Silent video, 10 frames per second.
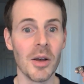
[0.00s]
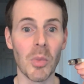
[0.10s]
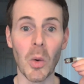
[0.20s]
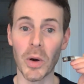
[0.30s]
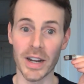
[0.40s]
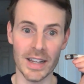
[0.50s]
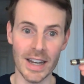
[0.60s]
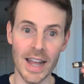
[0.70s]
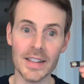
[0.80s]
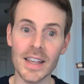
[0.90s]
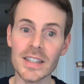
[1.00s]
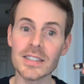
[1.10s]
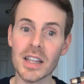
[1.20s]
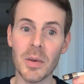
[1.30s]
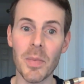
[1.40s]
but we're gonna connect
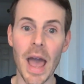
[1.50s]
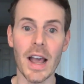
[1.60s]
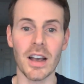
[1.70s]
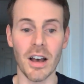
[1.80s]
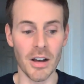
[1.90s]
this to the back